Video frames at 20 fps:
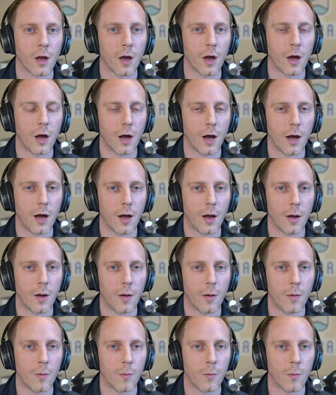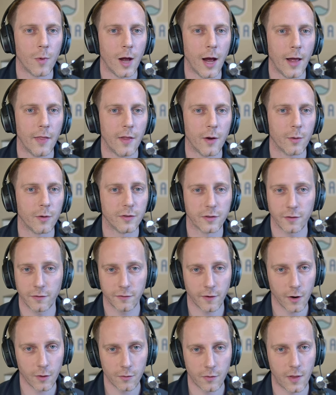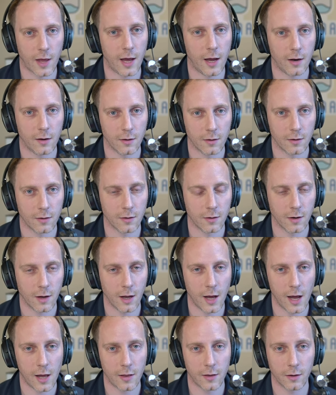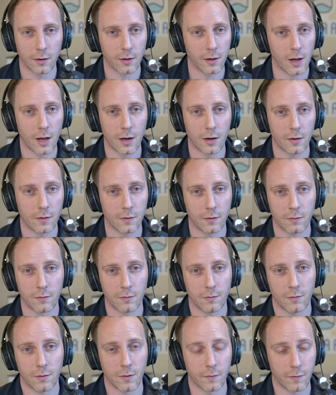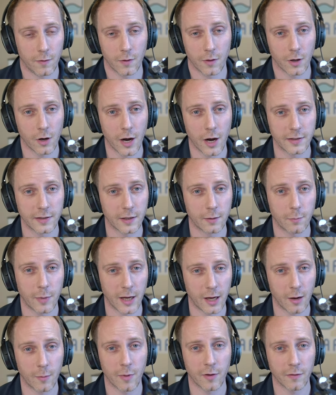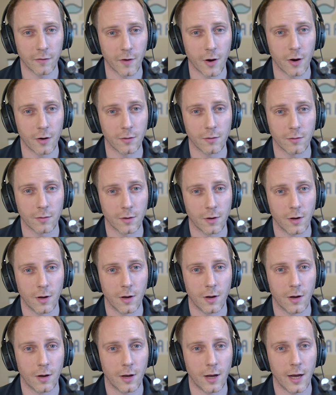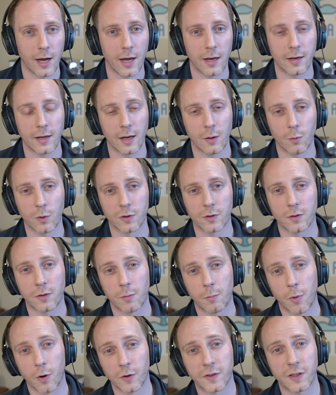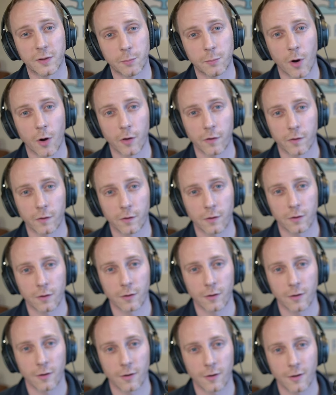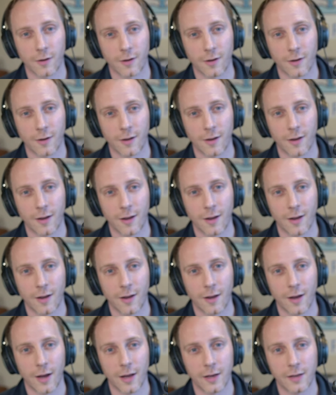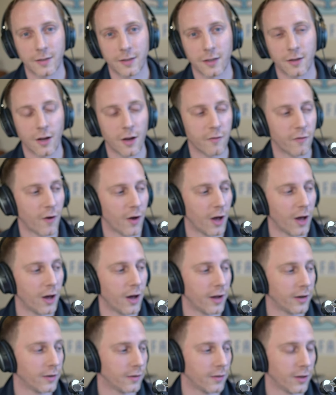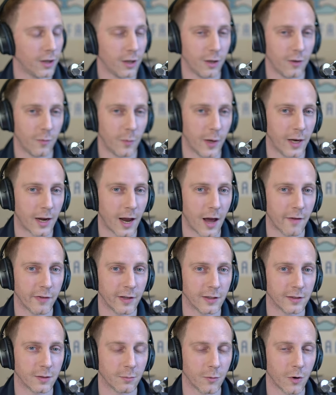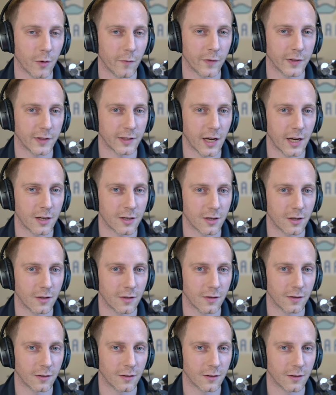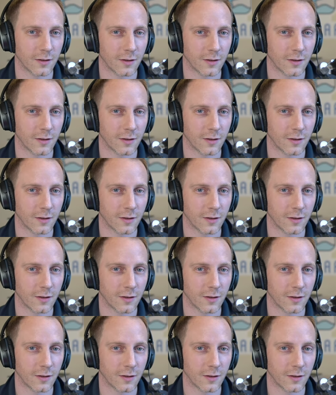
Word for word: um, and there was a phone there, and and the the guy said pick up the phone, and it was the boss's boss. And he said, "I've heard that you've been having some conversations.